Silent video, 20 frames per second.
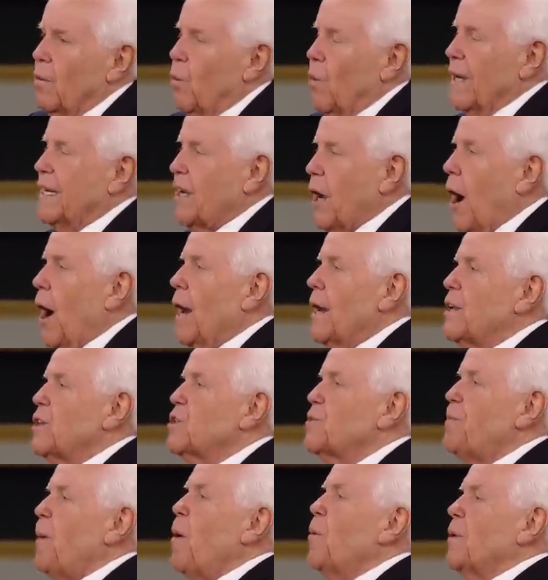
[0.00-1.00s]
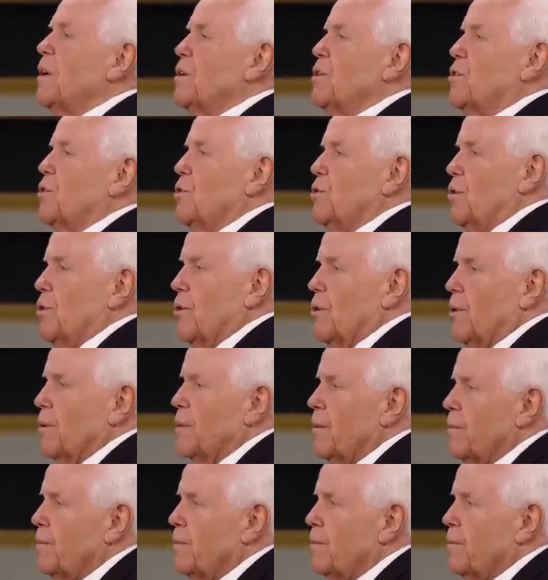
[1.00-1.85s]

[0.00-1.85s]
what God has spoken to you.